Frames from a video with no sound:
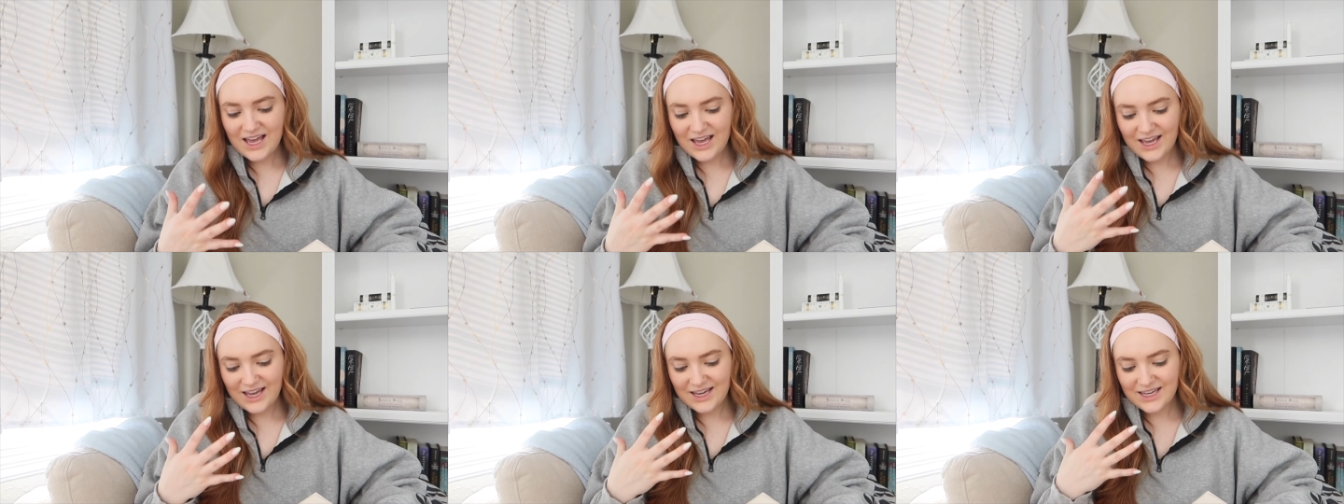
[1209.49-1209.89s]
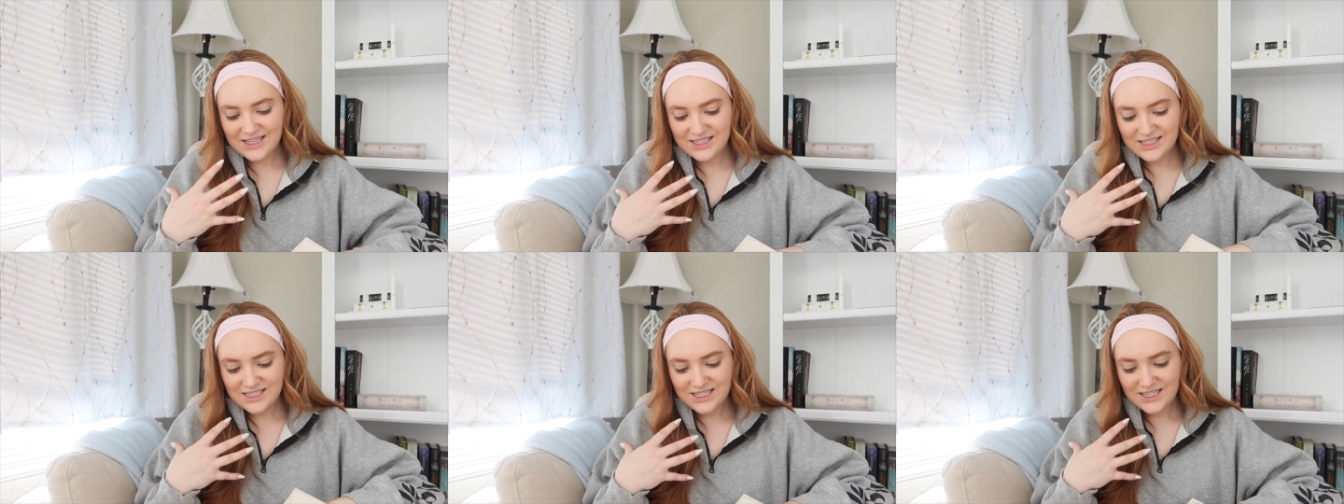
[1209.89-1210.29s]

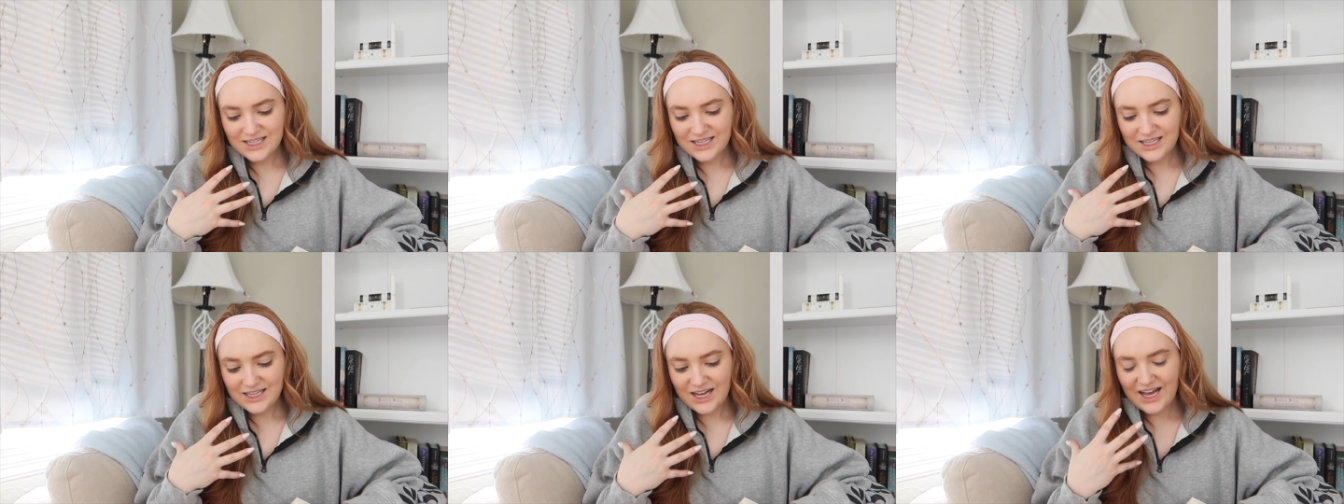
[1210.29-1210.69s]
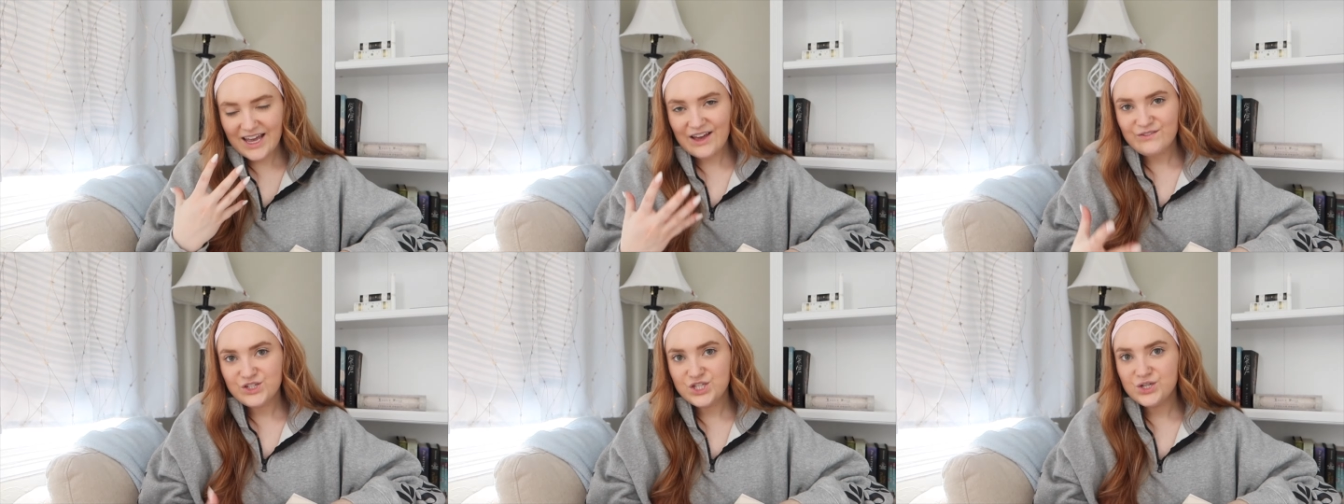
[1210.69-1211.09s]
And I
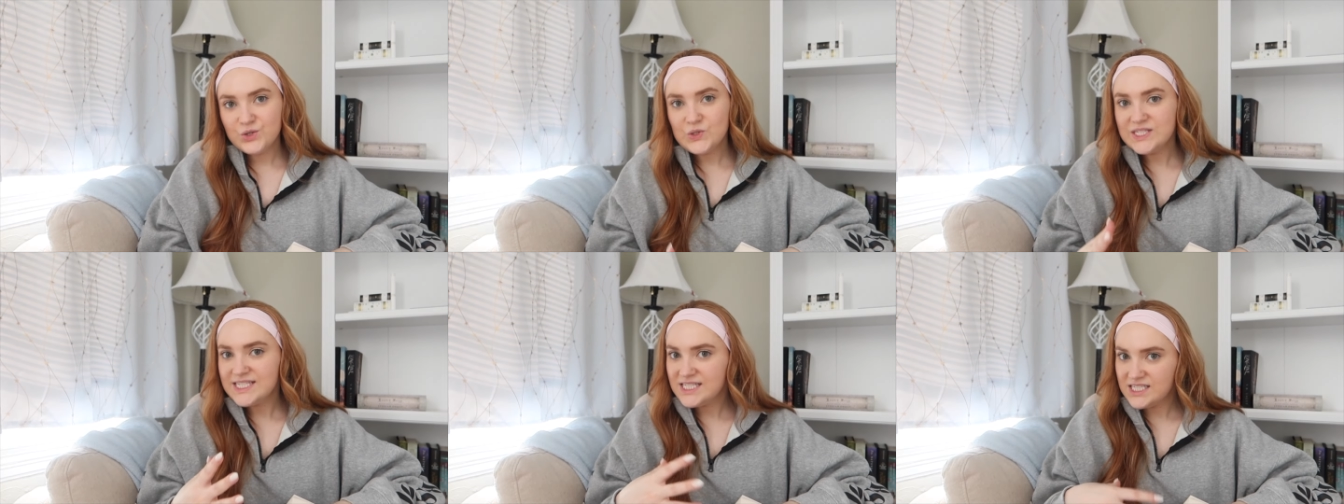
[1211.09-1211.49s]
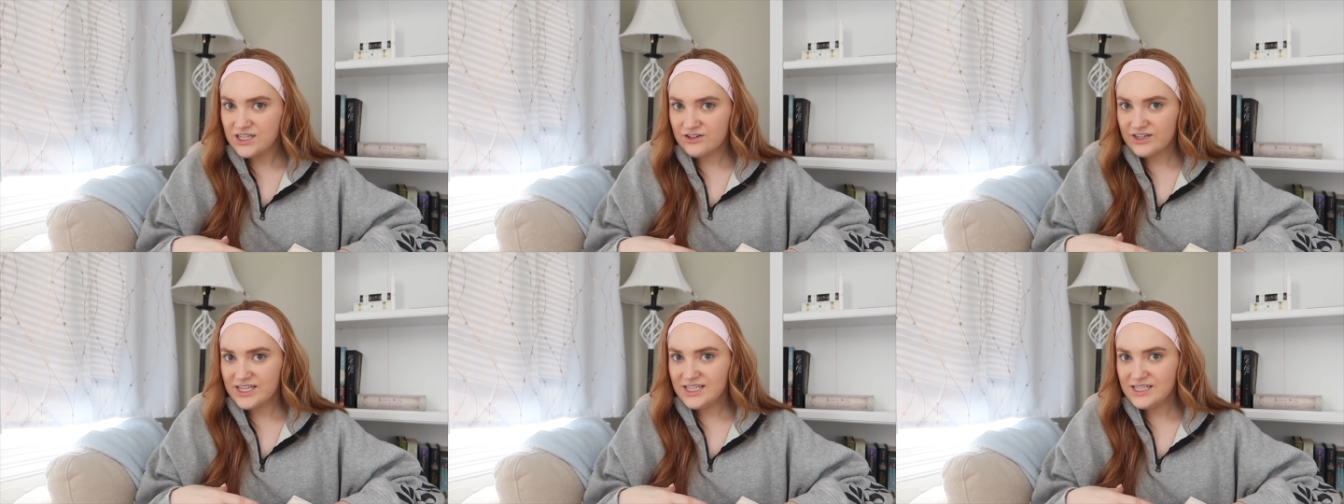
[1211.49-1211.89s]
have two
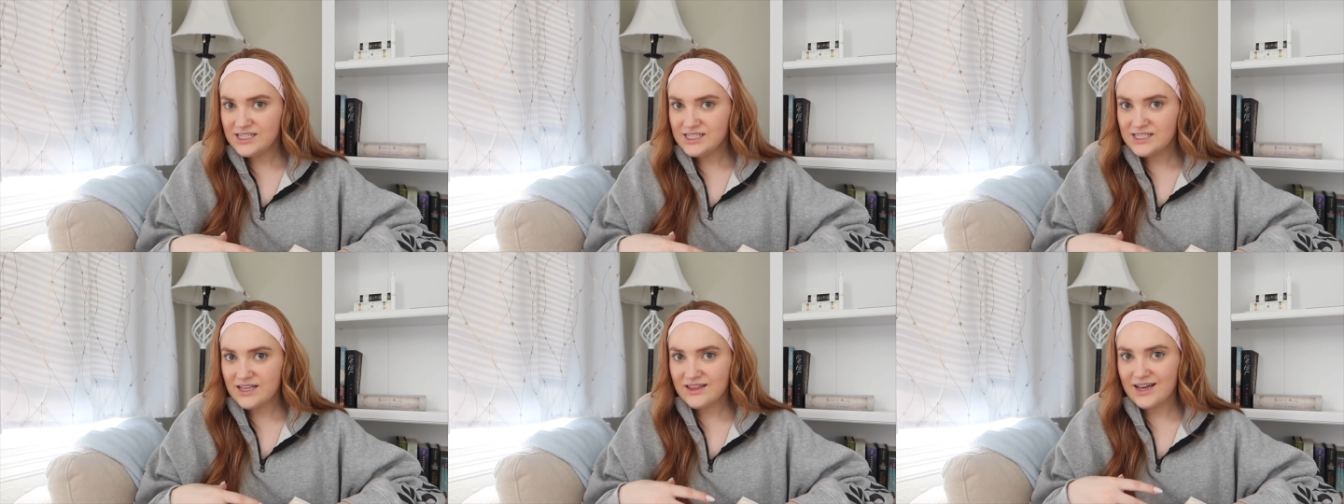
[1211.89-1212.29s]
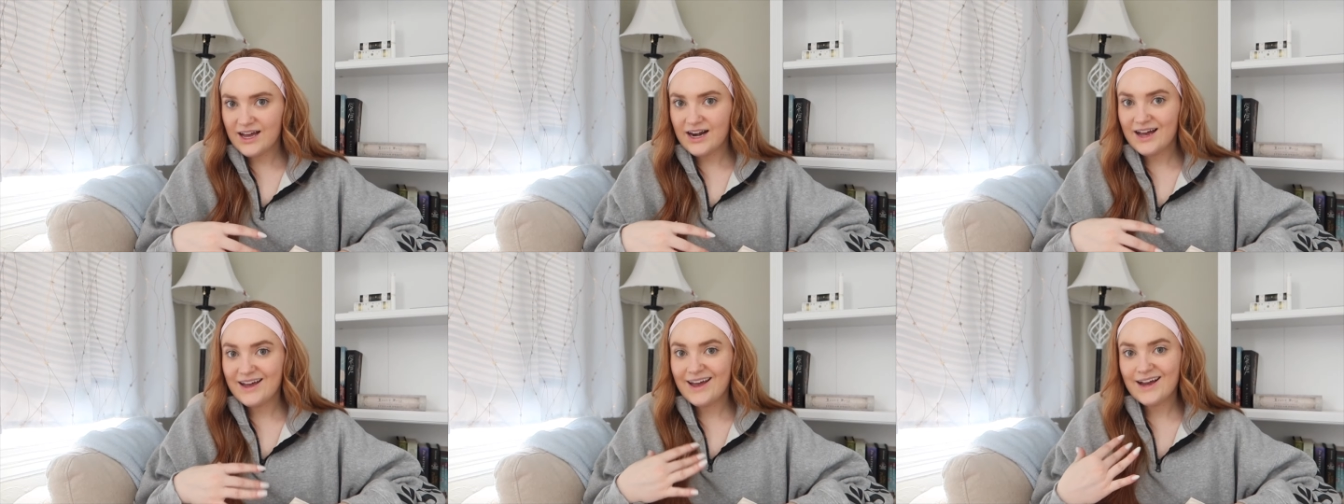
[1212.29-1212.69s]
series
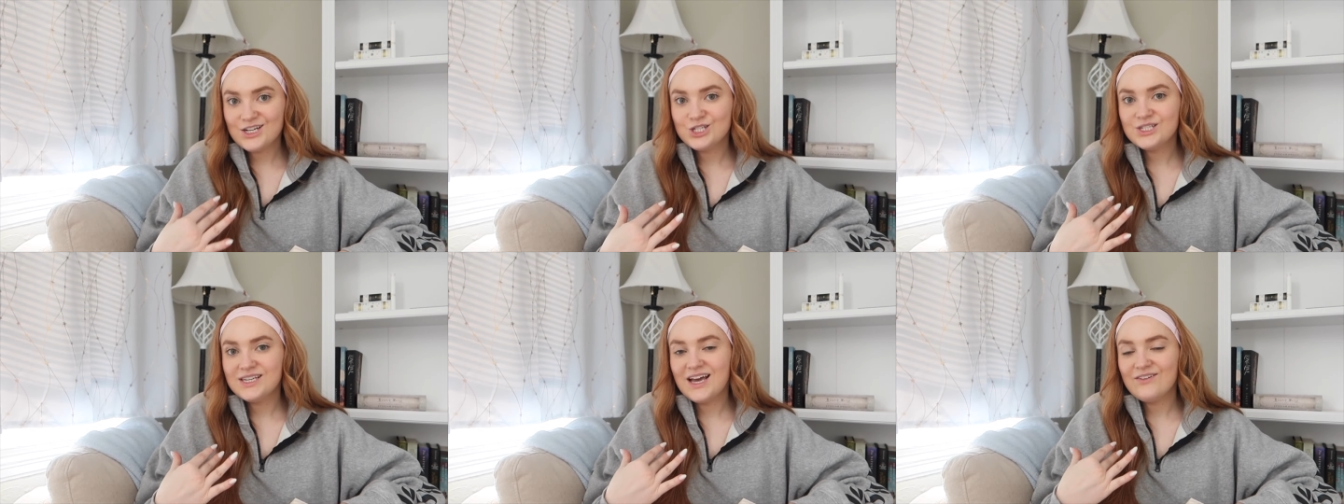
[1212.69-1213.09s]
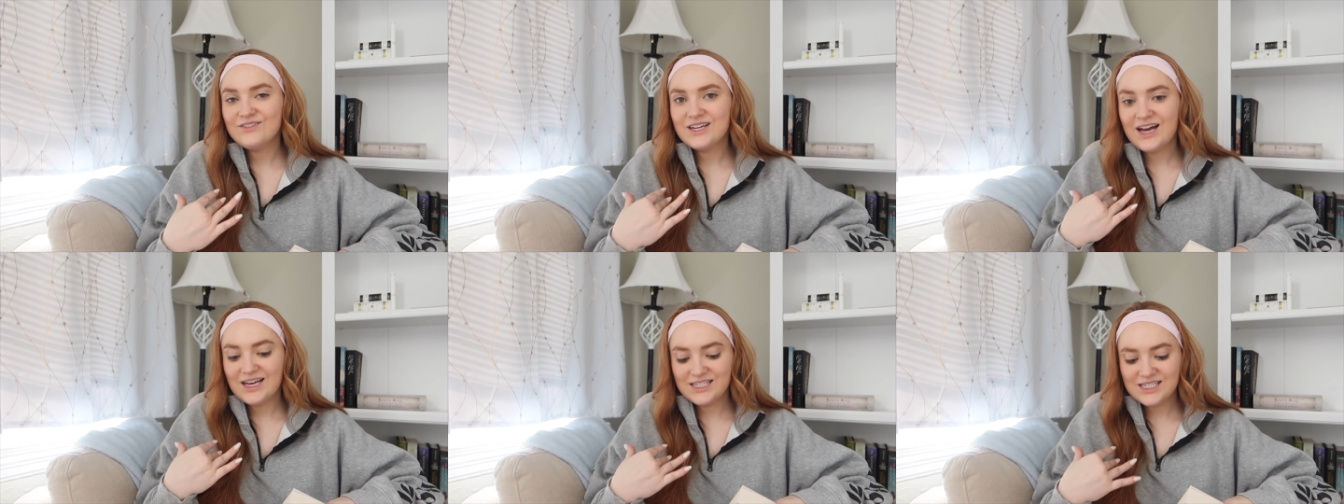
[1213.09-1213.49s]
that I actually have
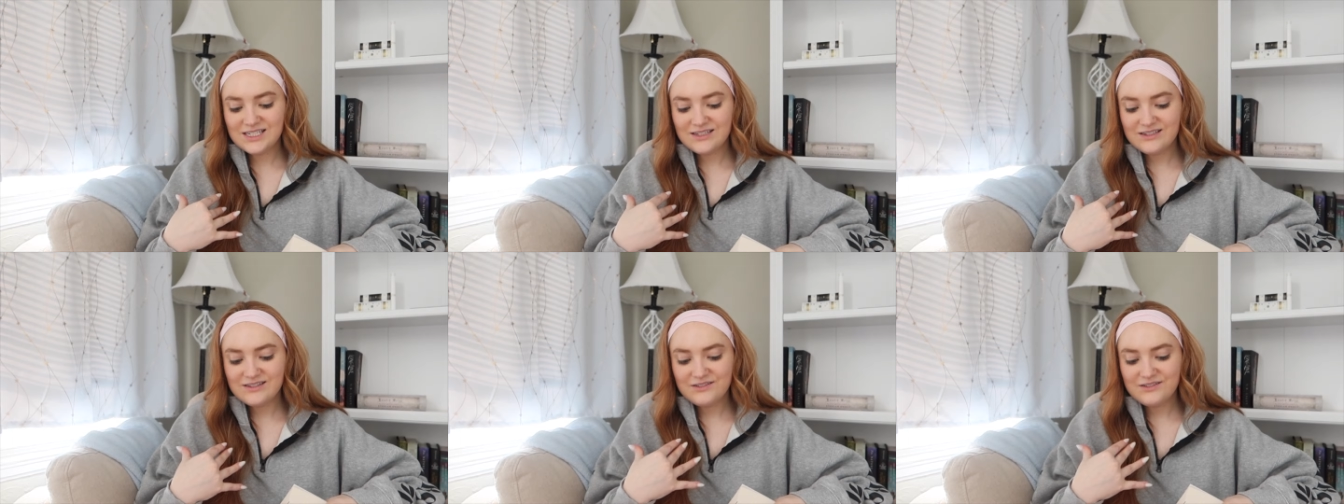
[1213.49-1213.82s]
not